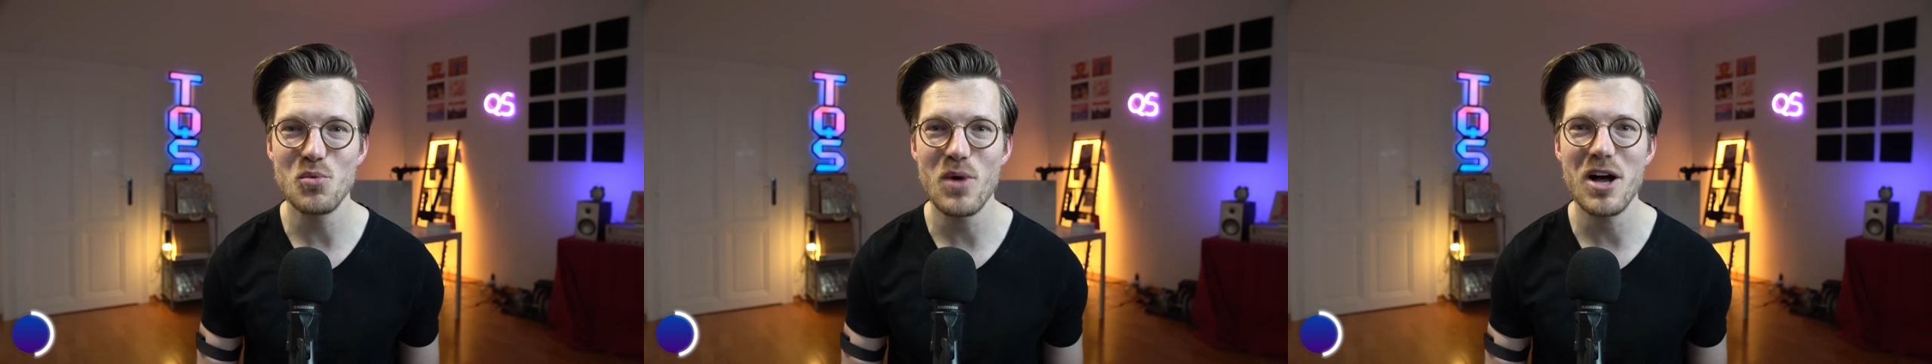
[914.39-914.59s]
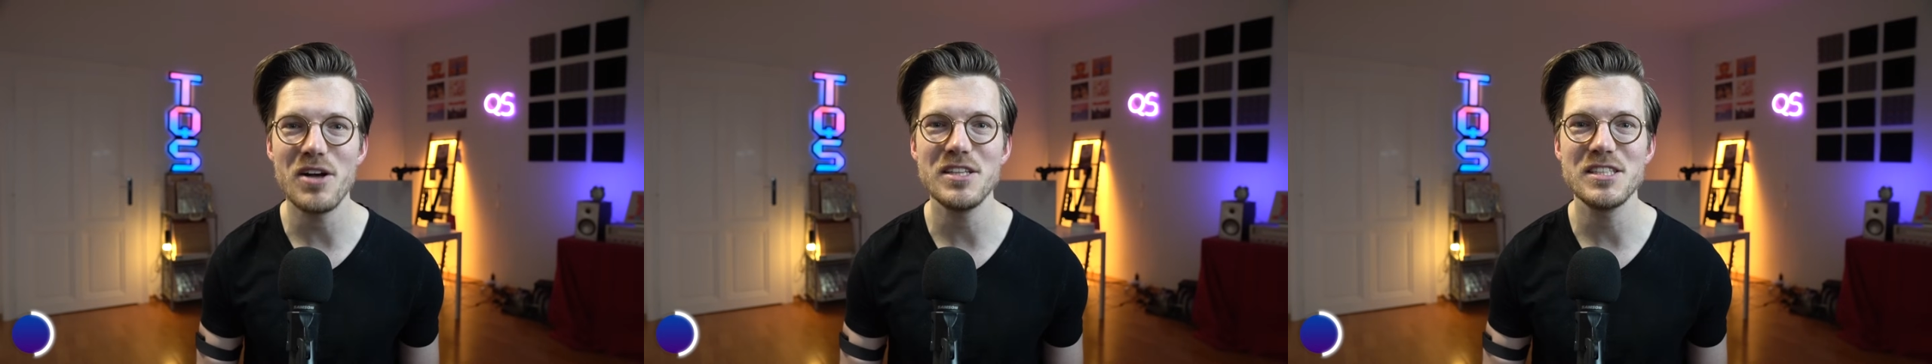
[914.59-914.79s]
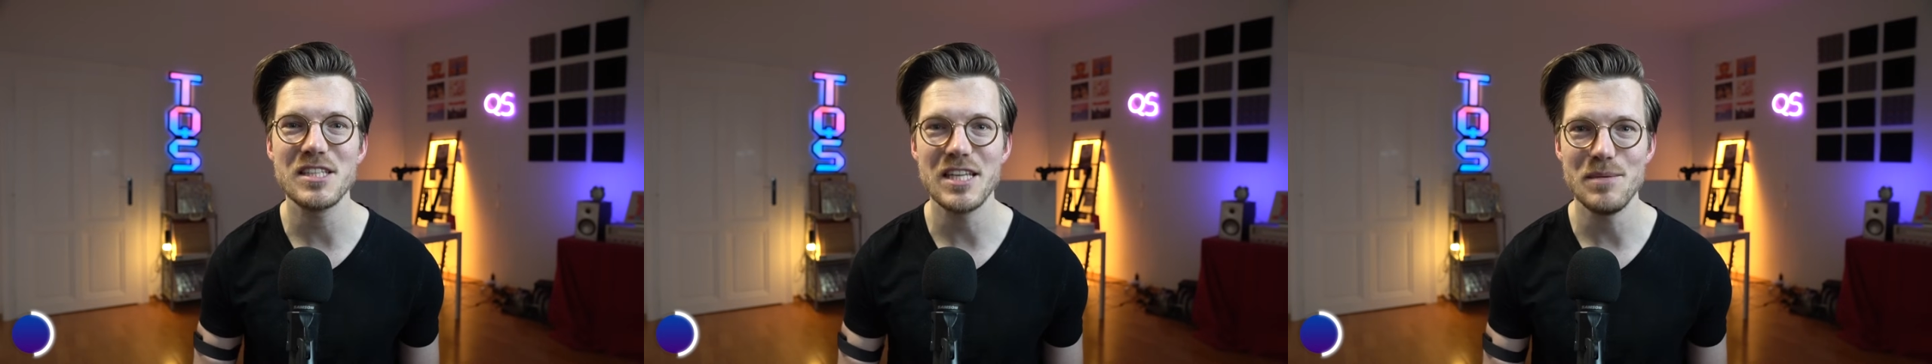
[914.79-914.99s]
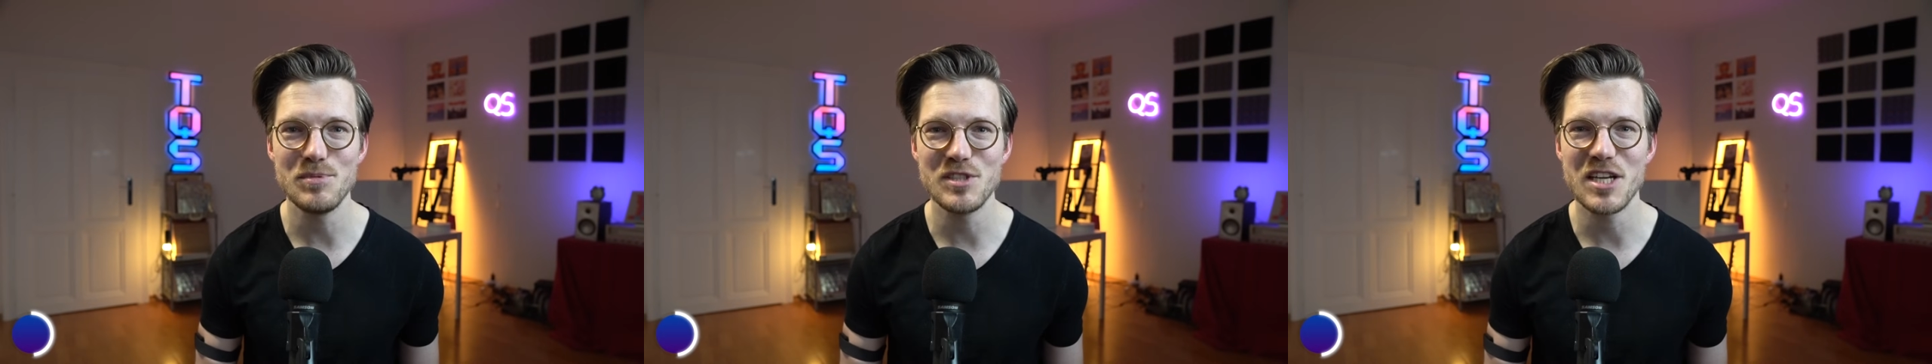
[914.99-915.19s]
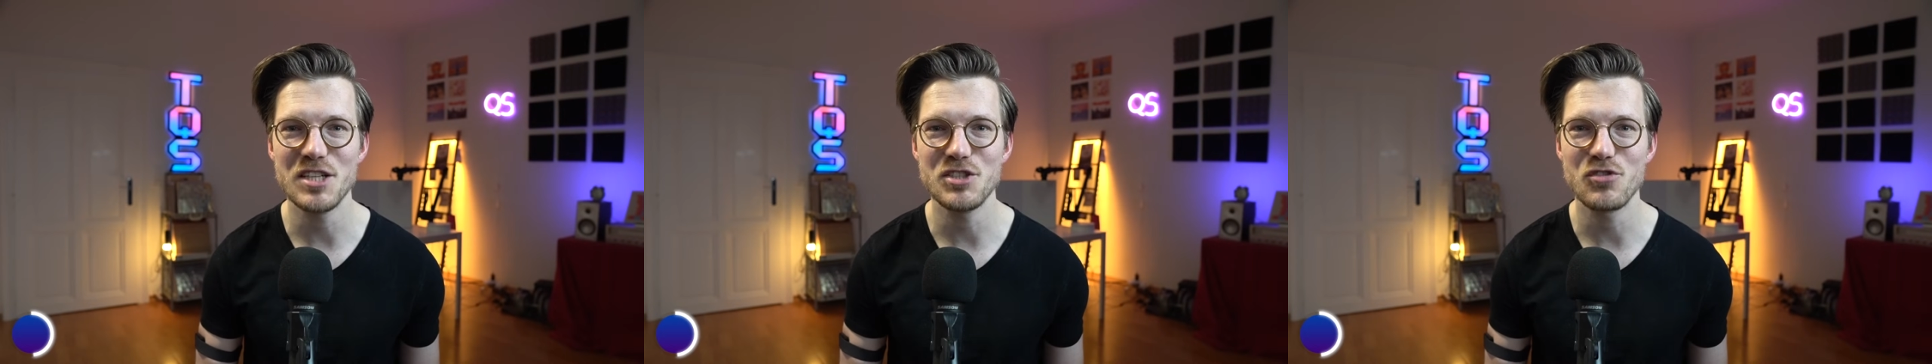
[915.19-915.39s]
well is sleep
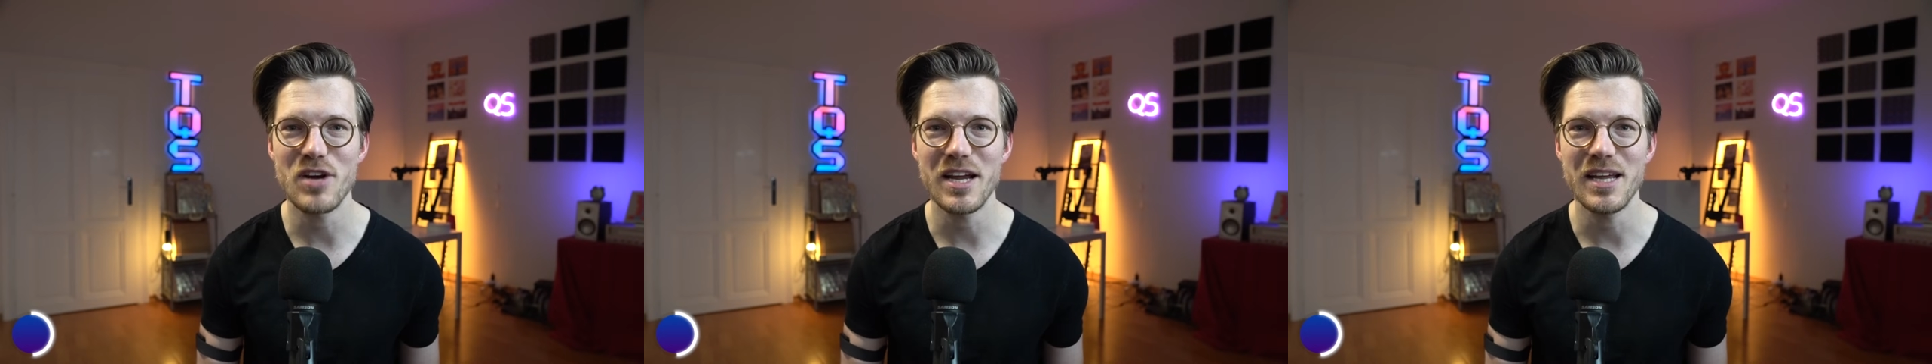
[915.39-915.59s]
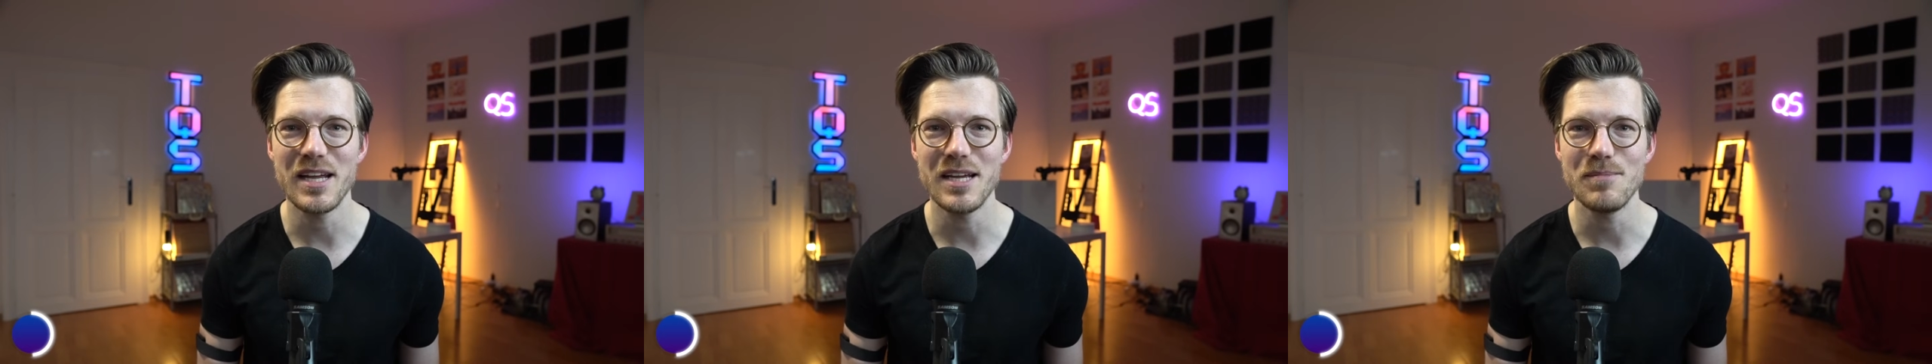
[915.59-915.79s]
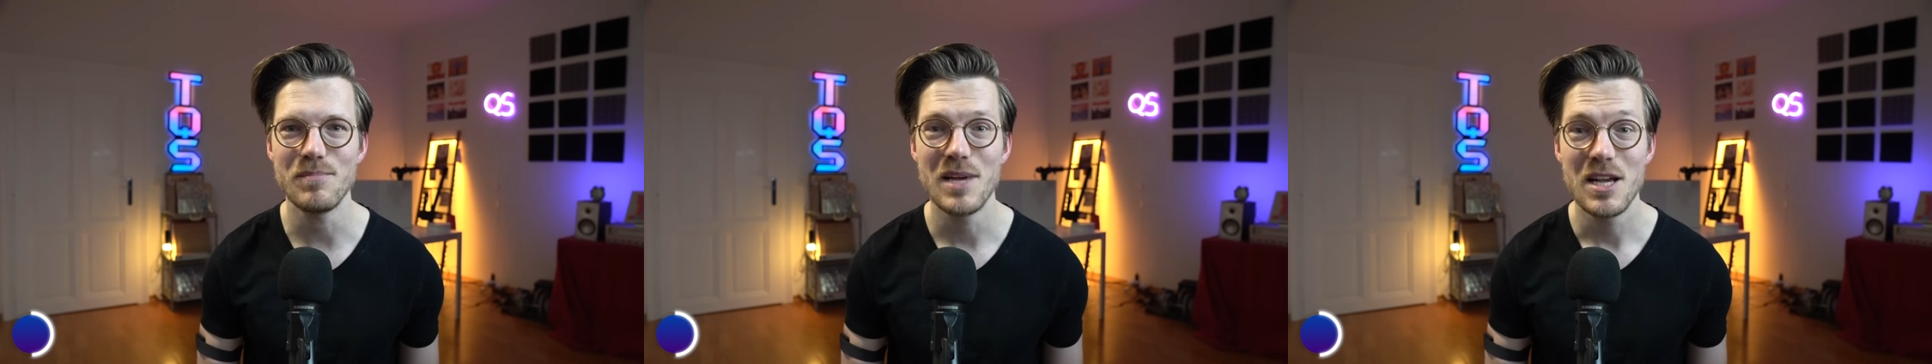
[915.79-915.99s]
stage tracking.